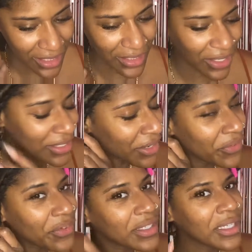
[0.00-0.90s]
So I
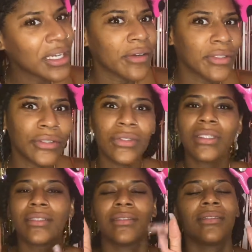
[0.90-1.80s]
definitely encourage you to
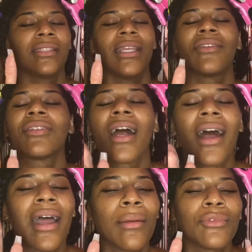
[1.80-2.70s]
take your
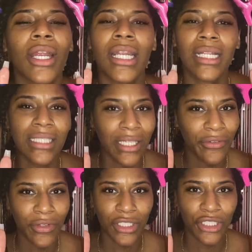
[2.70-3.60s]
time, try not to get
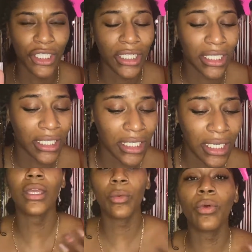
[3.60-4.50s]
frustrated.
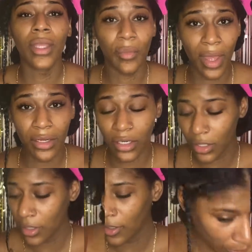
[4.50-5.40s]
It will get better.
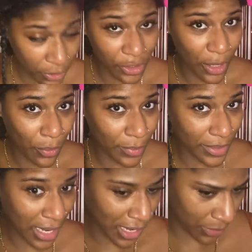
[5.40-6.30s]
I'm gonna try one more
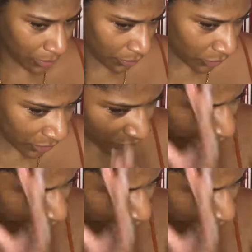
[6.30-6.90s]
time with you